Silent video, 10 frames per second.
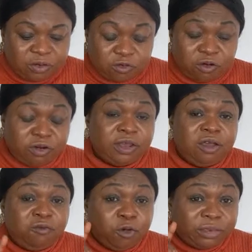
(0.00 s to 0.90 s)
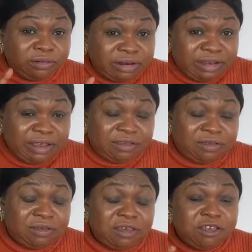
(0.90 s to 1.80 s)
Sorry, for 3
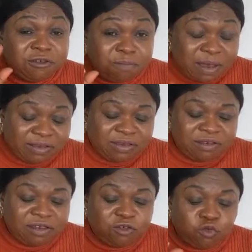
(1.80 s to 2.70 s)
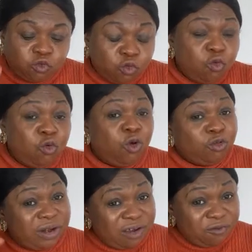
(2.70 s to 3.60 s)
years, each person is
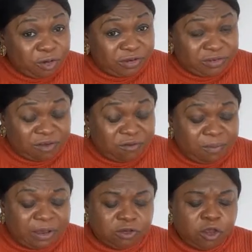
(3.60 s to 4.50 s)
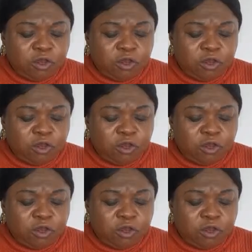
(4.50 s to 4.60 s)
£247.